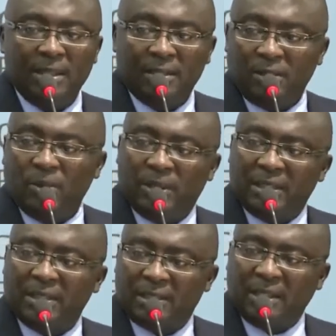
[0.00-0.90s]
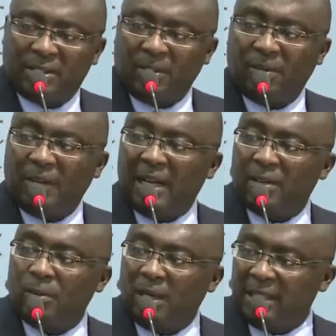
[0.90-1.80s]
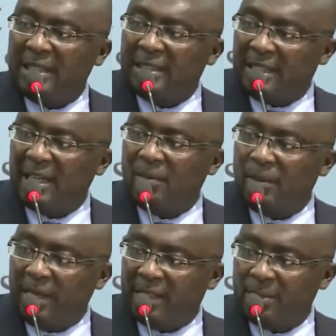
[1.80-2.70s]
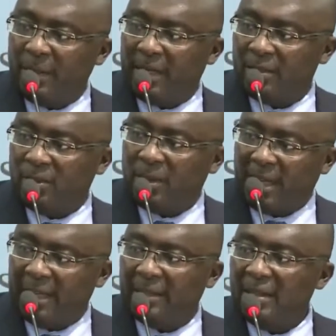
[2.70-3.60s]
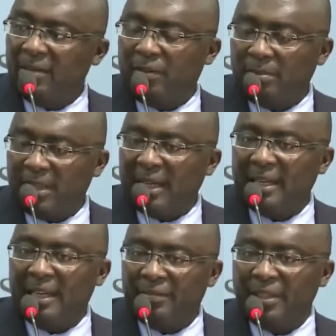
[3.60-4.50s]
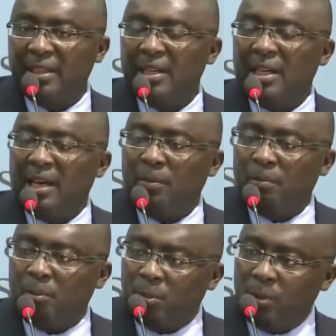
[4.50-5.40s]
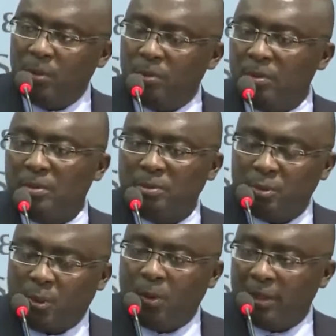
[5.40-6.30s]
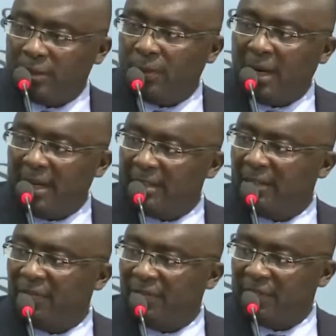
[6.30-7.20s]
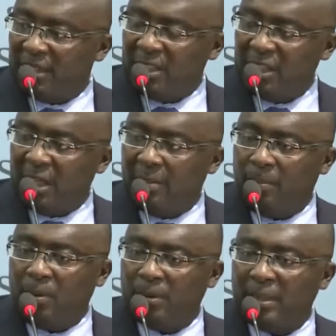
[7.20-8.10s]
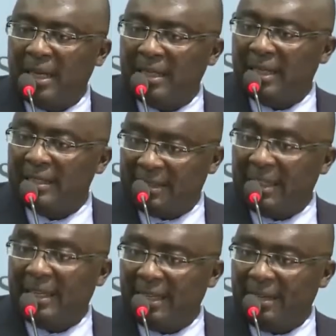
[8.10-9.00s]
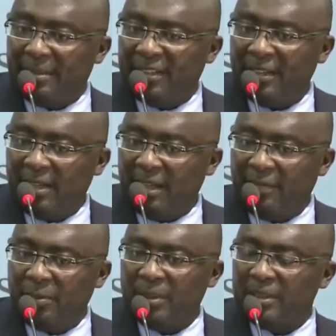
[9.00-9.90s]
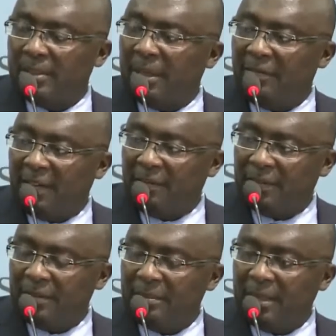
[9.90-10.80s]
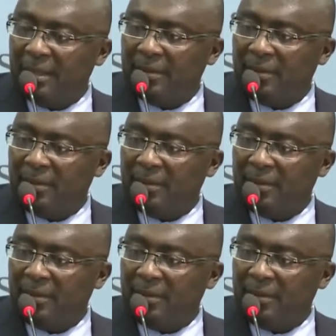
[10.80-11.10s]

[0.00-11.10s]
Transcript: So this is the sort of annual intake we expect to get from that levy, and we will collateralize the 15-year bond against that levy, which is about $500 million,